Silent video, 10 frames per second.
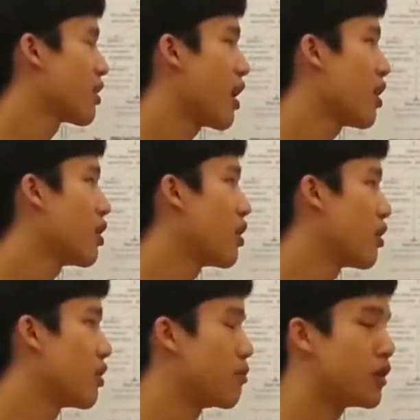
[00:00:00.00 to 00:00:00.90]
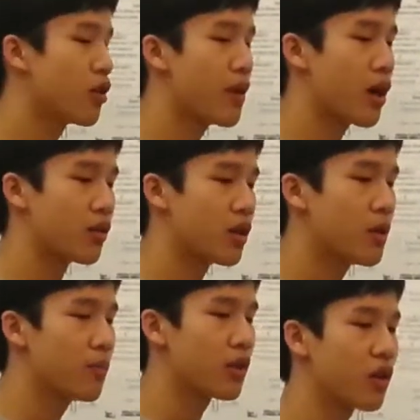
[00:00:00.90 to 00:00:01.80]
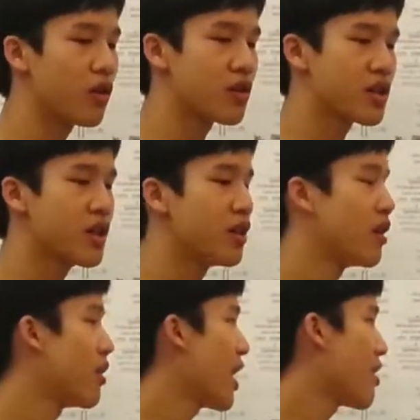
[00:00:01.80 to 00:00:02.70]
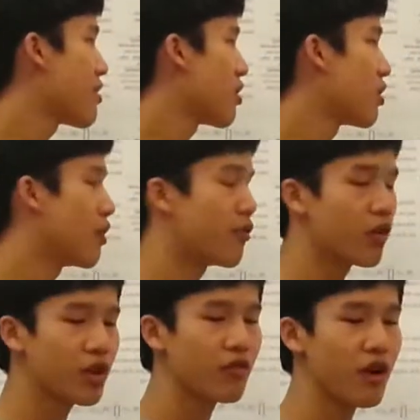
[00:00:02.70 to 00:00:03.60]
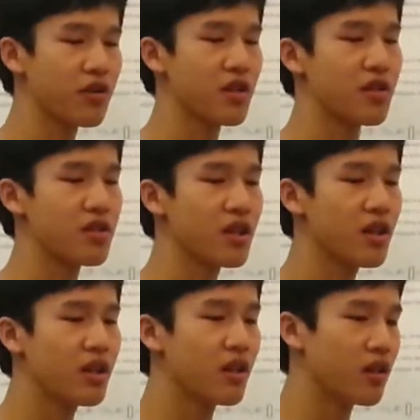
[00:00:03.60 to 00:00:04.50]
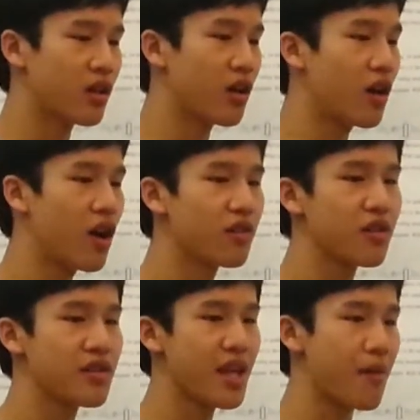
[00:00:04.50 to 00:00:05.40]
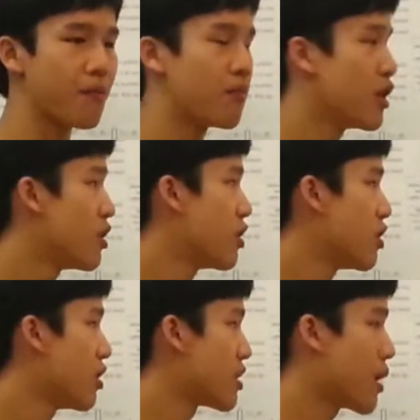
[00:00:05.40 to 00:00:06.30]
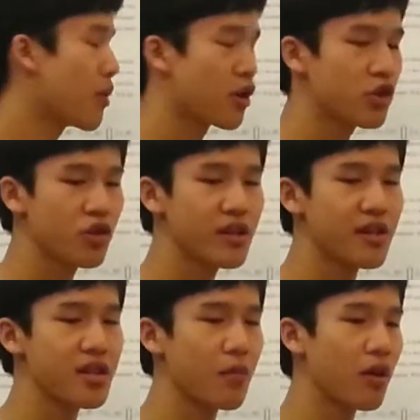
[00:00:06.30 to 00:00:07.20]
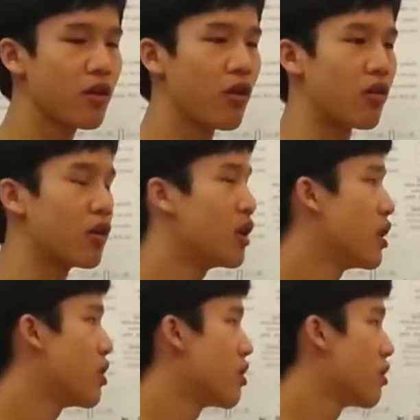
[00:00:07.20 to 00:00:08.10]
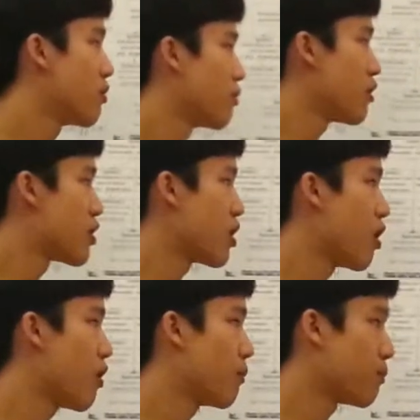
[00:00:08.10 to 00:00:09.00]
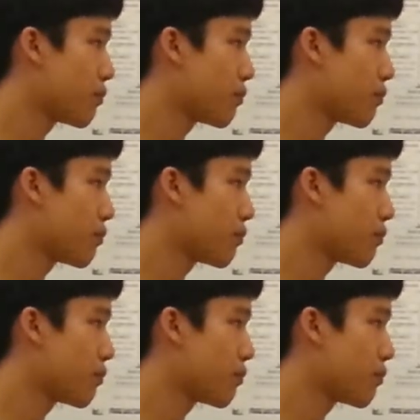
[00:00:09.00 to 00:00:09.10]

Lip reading: got the middle part because the length of the 14 viruses are the same. Some are short and some are long. So